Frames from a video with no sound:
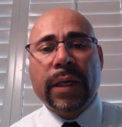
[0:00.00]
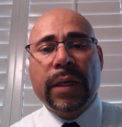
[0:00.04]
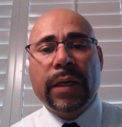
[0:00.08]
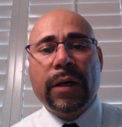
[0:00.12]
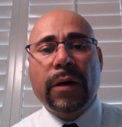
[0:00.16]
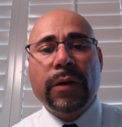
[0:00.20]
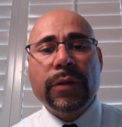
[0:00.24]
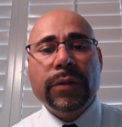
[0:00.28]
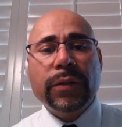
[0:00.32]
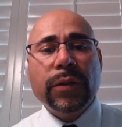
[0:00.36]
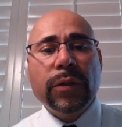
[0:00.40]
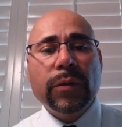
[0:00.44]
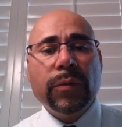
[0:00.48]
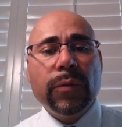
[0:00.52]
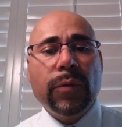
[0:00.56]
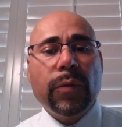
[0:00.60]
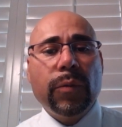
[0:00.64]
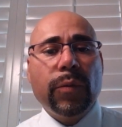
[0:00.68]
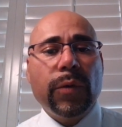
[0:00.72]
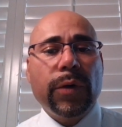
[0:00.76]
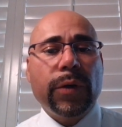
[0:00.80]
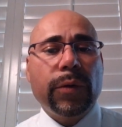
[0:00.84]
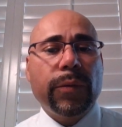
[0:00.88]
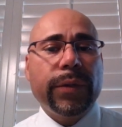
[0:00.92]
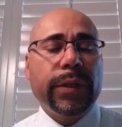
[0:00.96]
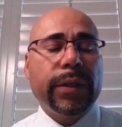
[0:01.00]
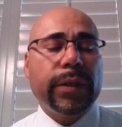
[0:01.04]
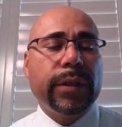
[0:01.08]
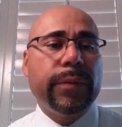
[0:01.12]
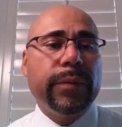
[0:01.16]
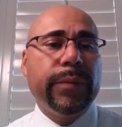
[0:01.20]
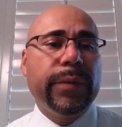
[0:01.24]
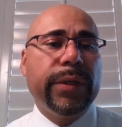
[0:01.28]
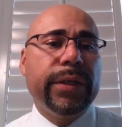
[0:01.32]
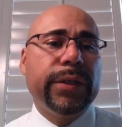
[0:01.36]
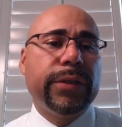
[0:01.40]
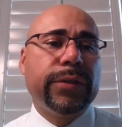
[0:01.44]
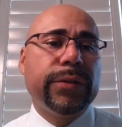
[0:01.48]
Also, we will work with the
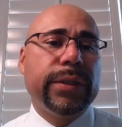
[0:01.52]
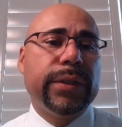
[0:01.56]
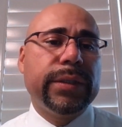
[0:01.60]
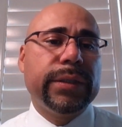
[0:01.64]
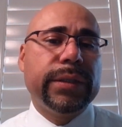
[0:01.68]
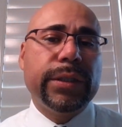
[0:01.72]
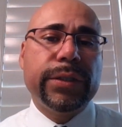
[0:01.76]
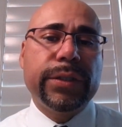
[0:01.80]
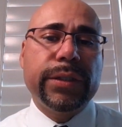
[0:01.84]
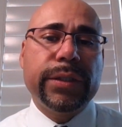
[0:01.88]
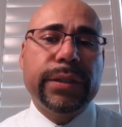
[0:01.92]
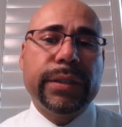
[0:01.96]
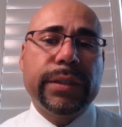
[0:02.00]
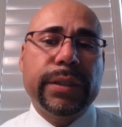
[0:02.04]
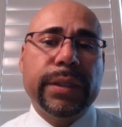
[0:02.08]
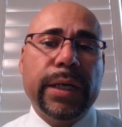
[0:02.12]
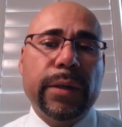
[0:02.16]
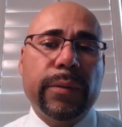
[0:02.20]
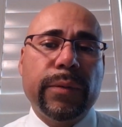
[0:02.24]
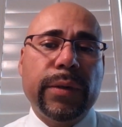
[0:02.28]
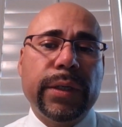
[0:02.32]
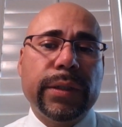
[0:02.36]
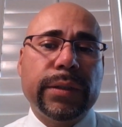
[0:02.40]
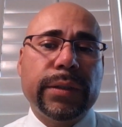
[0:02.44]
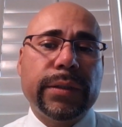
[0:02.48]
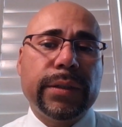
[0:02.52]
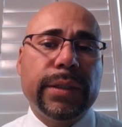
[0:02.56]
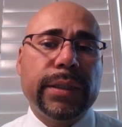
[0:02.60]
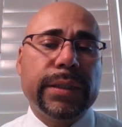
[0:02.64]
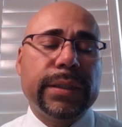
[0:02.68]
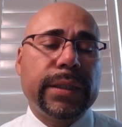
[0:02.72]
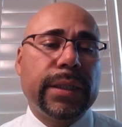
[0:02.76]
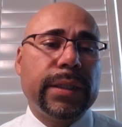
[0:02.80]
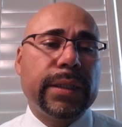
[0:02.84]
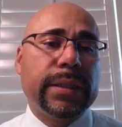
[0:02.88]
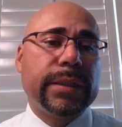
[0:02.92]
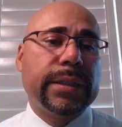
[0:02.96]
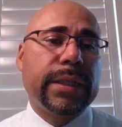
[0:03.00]
Community Transitions Network to
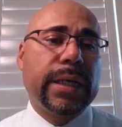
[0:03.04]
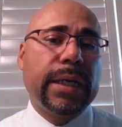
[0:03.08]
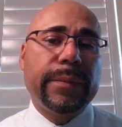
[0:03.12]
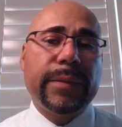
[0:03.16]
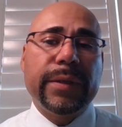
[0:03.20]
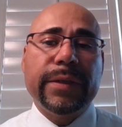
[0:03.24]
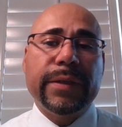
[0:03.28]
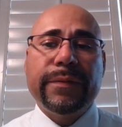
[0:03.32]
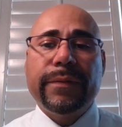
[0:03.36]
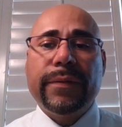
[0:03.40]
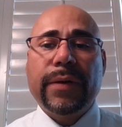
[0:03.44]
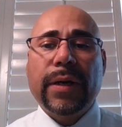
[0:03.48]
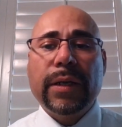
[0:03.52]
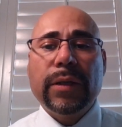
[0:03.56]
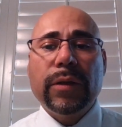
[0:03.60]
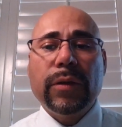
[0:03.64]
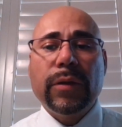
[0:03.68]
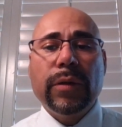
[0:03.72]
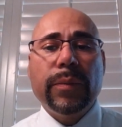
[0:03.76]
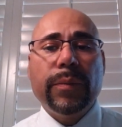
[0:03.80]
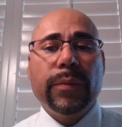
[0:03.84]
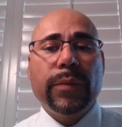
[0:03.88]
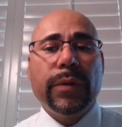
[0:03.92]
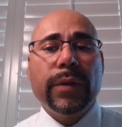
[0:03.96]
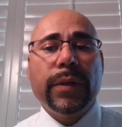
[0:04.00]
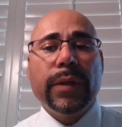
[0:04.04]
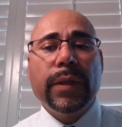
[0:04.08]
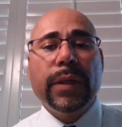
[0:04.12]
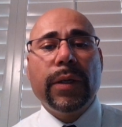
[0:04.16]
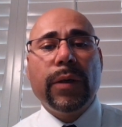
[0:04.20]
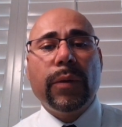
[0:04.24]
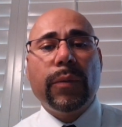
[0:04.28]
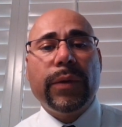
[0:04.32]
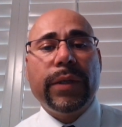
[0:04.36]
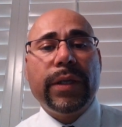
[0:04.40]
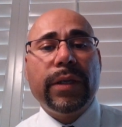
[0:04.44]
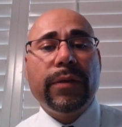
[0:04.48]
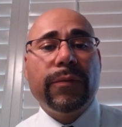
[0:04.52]
discuss timely follow-up
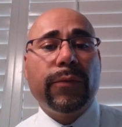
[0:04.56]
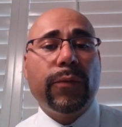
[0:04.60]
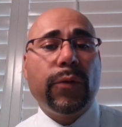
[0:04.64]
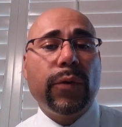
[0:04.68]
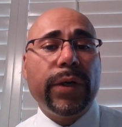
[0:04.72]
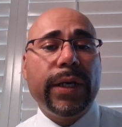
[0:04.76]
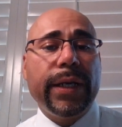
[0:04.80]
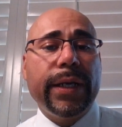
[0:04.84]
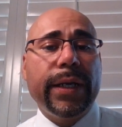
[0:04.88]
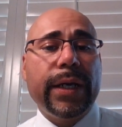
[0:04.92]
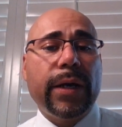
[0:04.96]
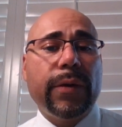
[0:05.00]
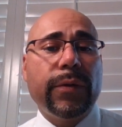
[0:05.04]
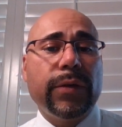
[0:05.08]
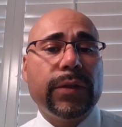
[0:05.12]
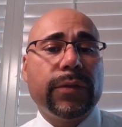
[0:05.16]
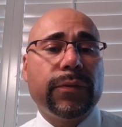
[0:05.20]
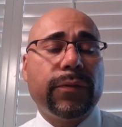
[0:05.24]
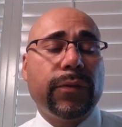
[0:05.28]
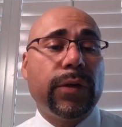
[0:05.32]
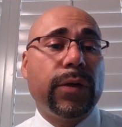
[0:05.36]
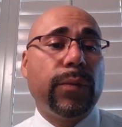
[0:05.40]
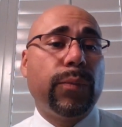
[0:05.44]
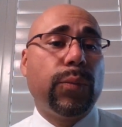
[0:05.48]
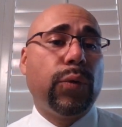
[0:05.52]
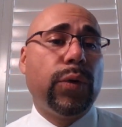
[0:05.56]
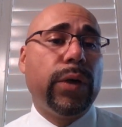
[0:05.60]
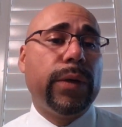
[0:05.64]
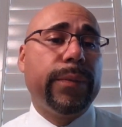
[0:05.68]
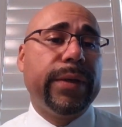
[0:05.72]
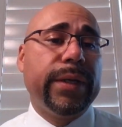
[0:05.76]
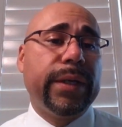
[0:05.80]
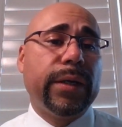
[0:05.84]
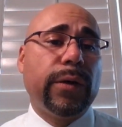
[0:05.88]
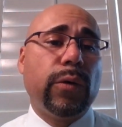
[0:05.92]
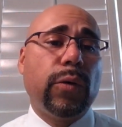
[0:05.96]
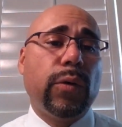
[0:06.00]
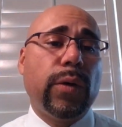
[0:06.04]
within 48 hours for appointment
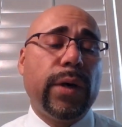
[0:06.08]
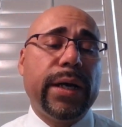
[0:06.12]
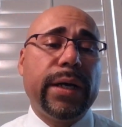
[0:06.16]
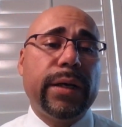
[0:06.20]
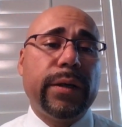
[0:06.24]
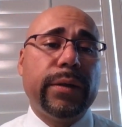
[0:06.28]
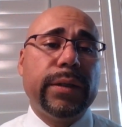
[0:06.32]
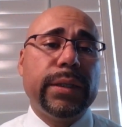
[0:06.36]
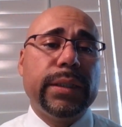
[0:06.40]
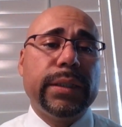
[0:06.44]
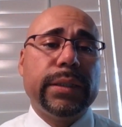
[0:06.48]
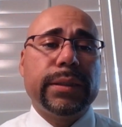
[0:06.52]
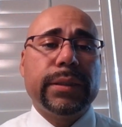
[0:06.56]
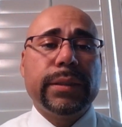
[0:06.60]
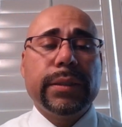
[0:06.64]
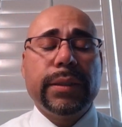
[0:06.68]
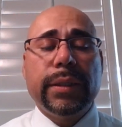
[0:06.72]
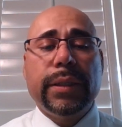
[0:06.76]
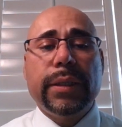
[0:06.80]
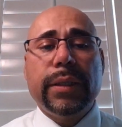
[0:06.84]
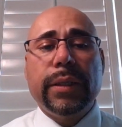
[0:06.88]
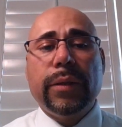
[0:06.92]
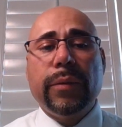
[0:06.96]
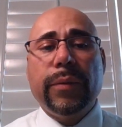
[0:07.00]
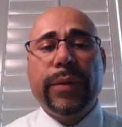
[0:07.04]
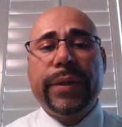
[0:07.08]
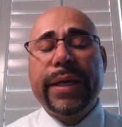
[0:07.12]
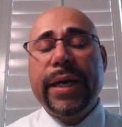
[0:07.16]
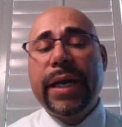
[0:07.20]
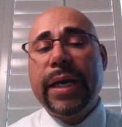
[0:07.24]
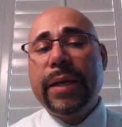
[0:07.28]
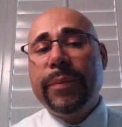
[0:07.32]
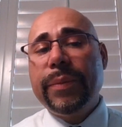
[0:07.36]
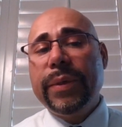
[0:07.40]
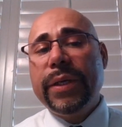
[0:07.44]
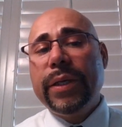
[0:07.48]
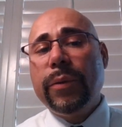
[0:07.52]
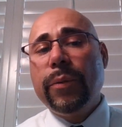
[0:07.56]
inquiries. We
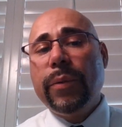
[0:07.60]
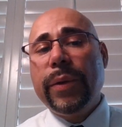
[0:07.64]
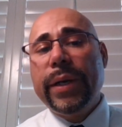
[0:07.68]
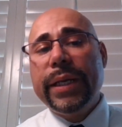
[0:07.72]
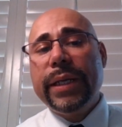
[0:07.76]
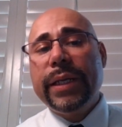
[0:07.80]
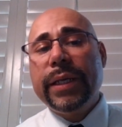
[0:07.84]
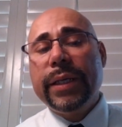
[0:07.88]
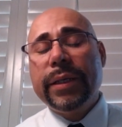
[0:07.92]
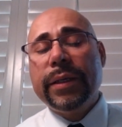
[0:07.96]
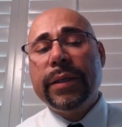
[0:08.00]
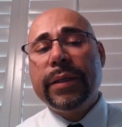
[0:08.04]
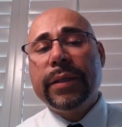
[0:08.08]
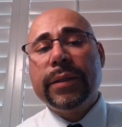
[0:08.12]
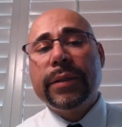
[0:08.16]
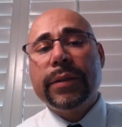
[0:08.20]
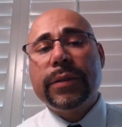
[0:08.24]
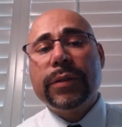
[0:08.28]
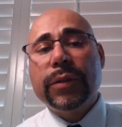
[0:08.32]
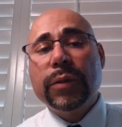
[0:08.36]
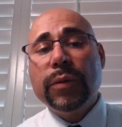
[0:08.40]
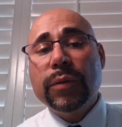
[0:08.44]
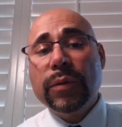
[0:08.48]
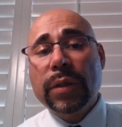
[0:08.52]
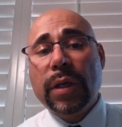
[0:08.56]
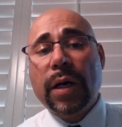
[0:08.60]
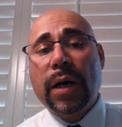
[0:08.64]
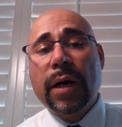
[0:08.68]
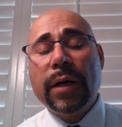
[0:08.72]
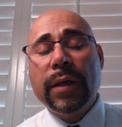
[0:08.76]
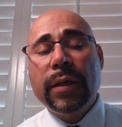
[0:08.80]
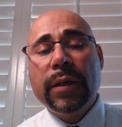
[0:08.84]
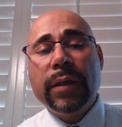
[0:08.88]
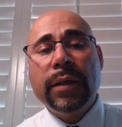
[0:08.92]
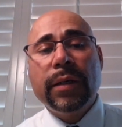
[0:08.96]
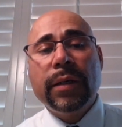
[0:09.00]
can't be waiting too long.